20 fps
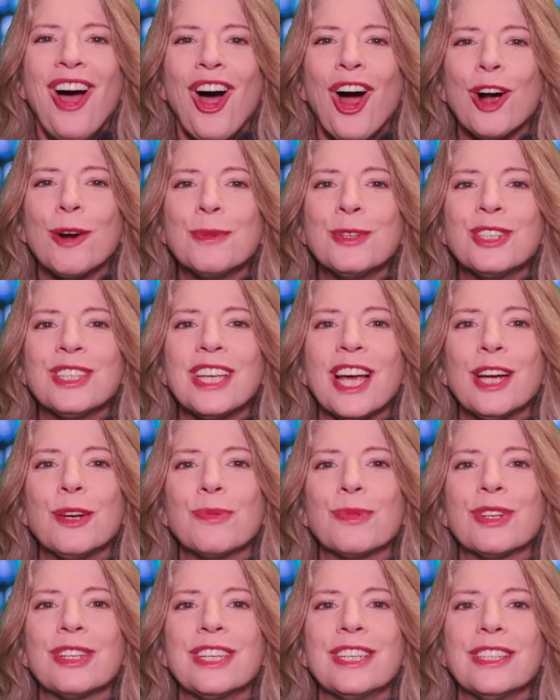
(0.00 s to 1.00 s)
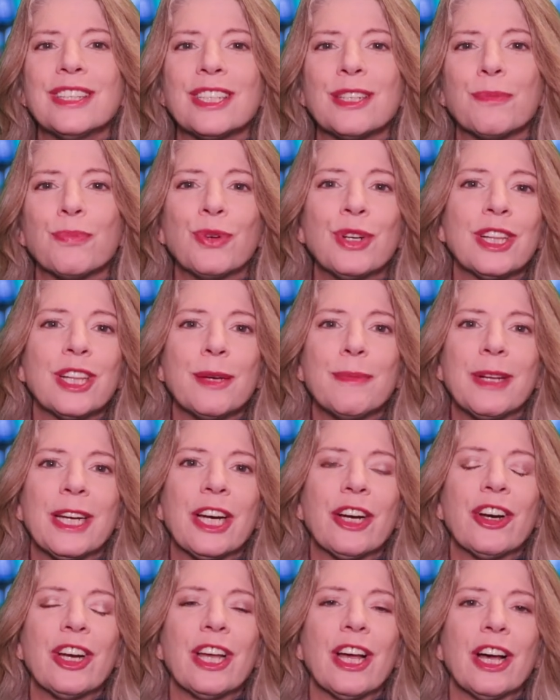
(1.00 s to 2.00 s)
Harborside released
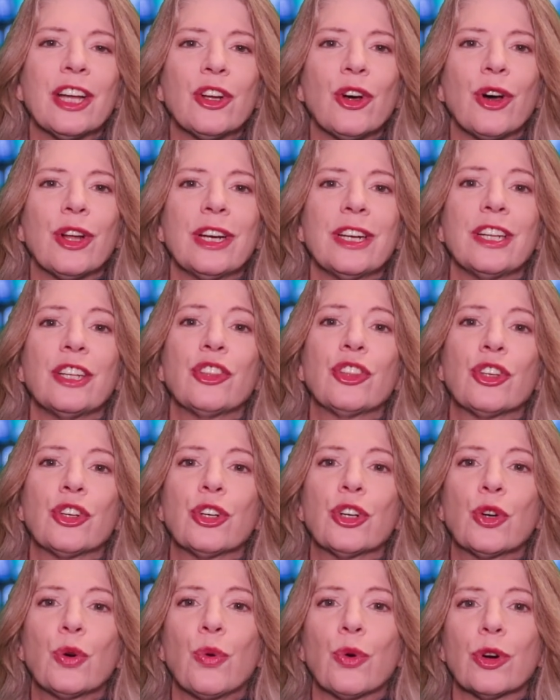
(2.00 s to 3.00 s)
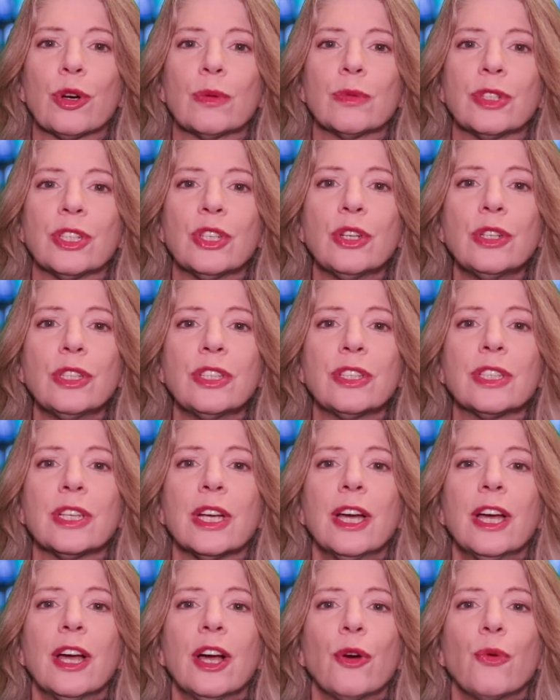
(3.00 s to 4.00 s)
preliminary unaudited third quarter results,
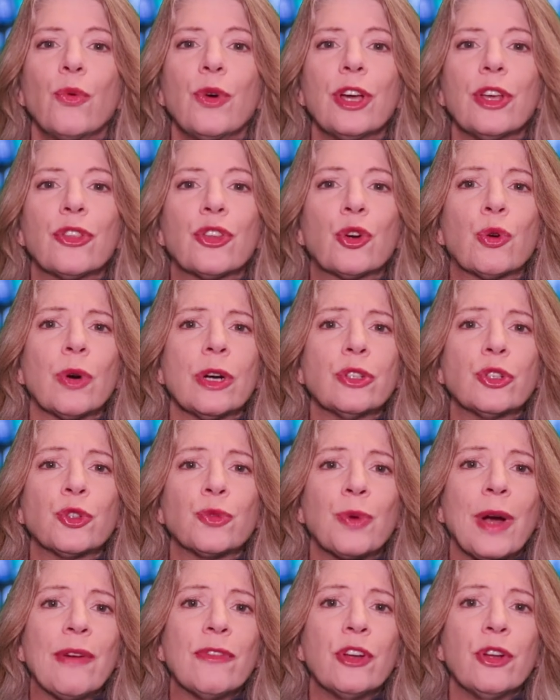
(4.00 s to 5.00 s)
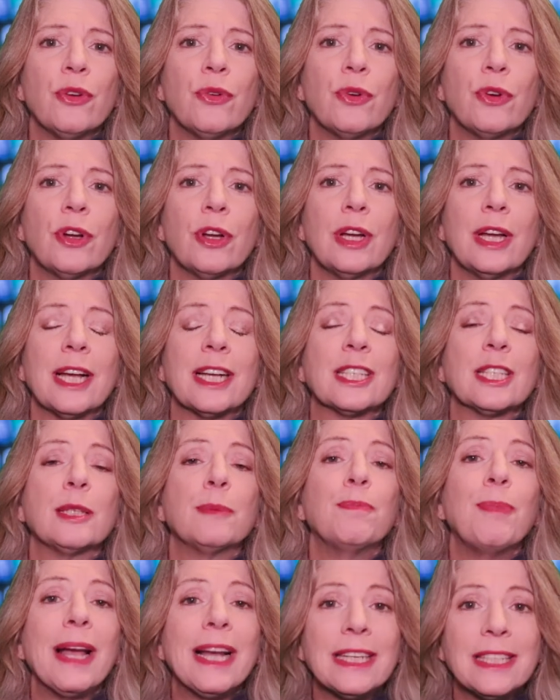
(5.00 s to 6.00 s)
with gross revenue
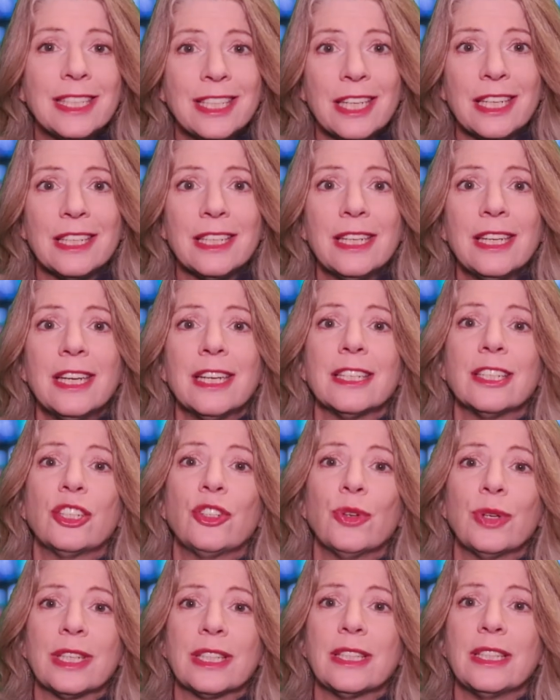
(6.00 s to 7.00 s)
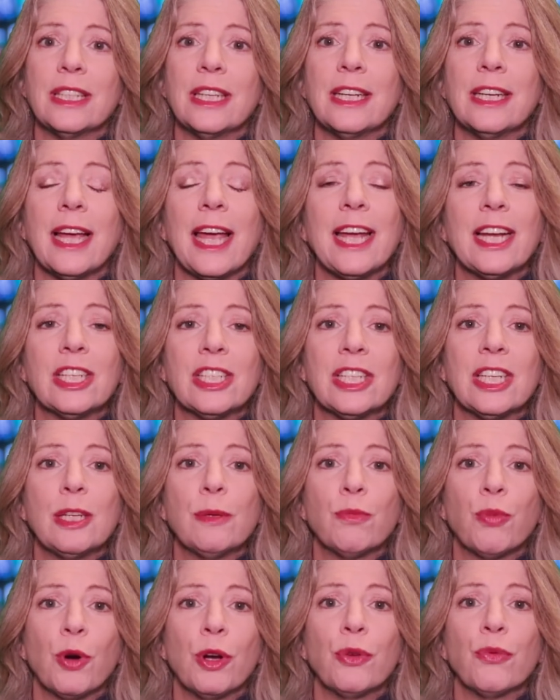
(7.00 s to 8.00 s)
expecting to exceed
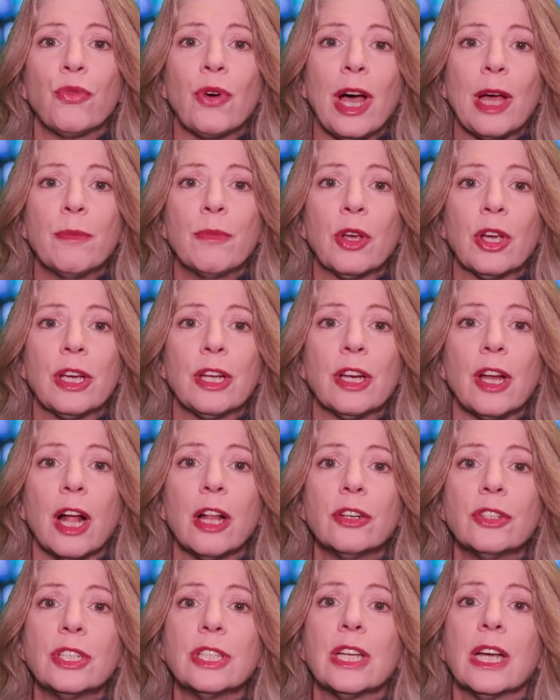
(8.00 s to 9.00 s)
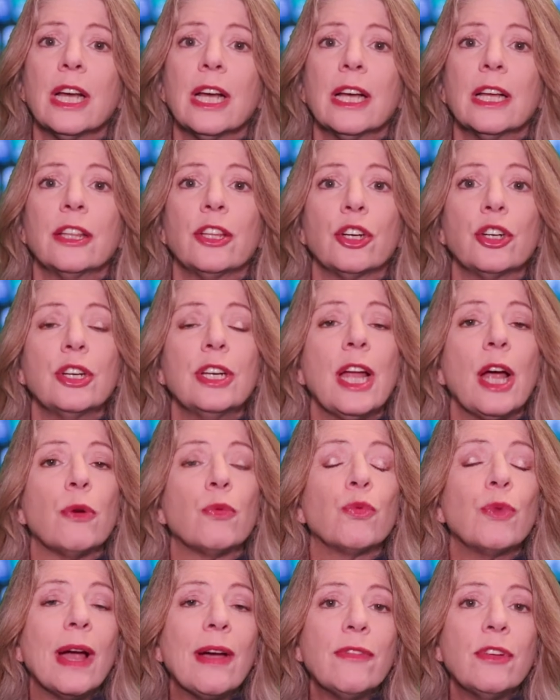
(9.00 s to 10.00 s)
$18.5 million. Their net
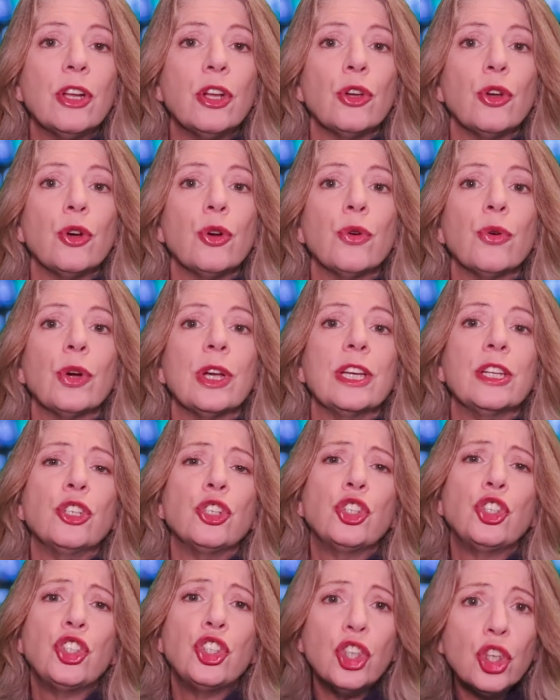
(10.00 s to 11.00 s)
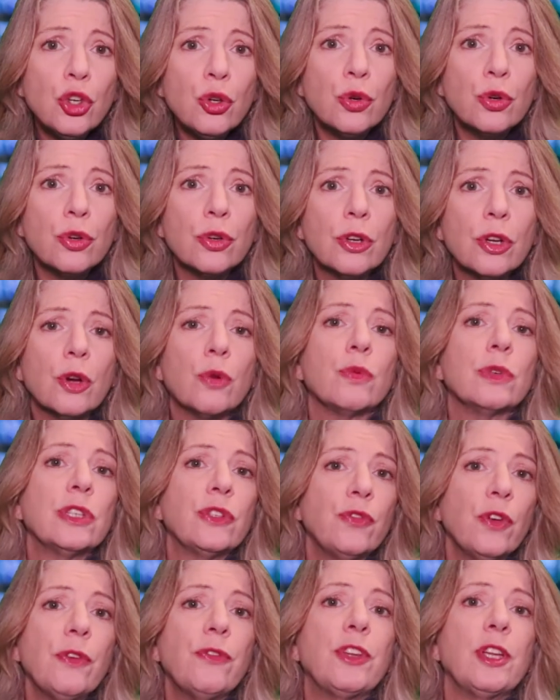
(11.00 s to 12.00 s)
revenue in June
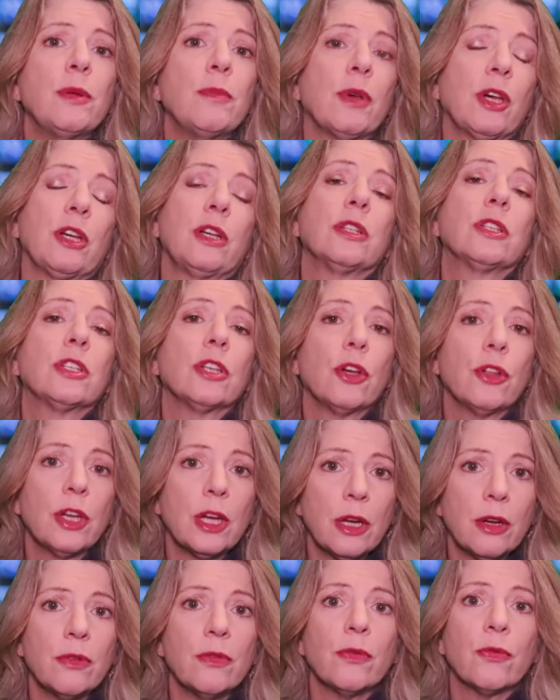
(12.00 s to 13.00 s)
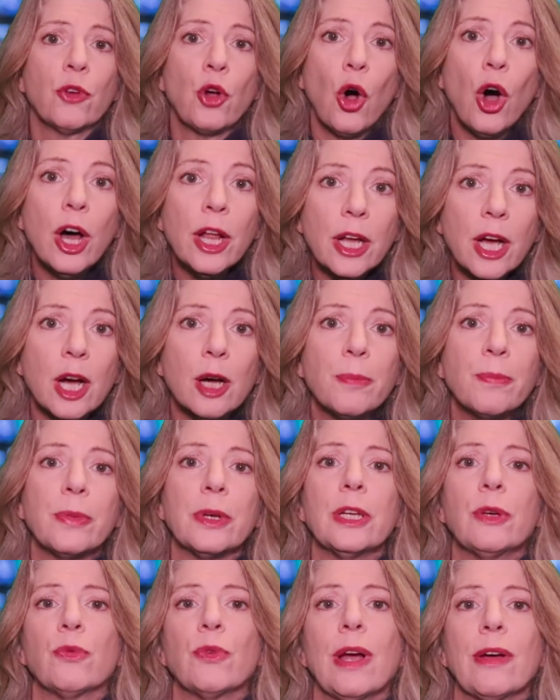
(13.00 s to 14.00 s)
was $50 million, so they've gone
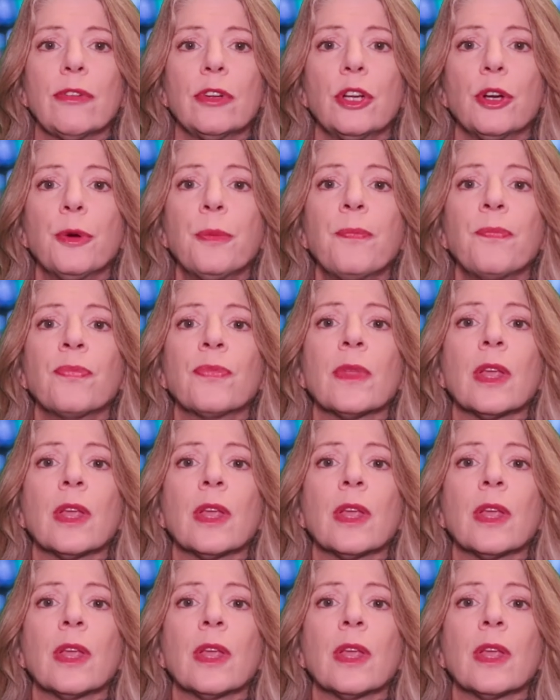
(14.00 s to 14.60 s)
up in revenue.